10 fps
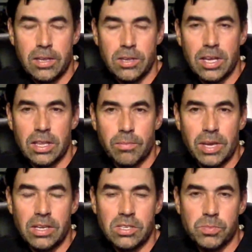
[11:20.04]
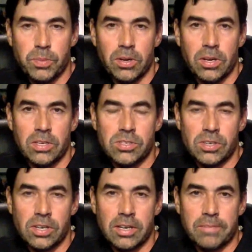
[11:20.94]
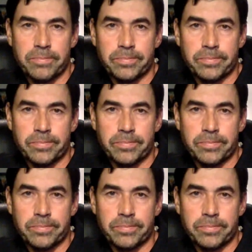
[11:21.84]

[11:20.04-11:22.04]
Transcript: you get the media spotlight, certainly.